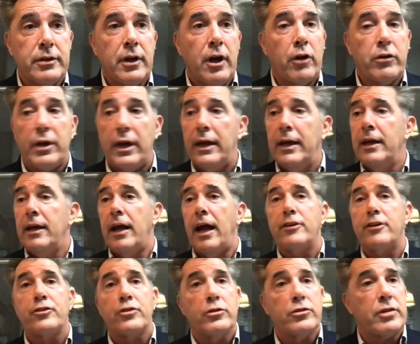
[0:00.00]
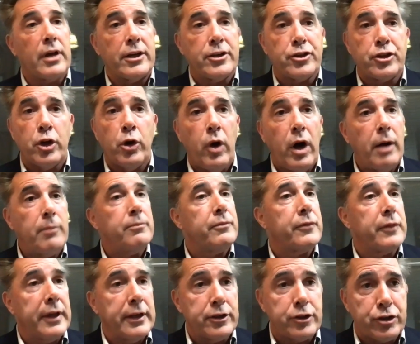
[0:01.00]
Okay, as soon as I show up,
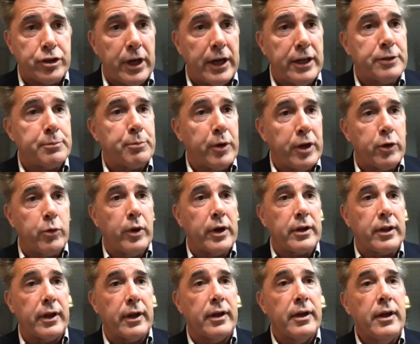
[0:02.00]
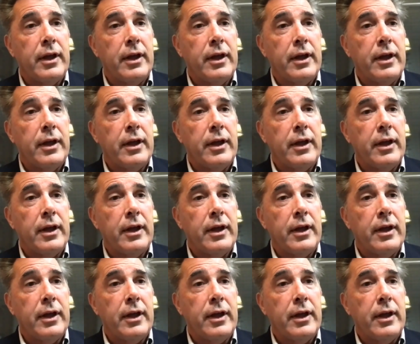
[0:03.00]
things change pretty quickly.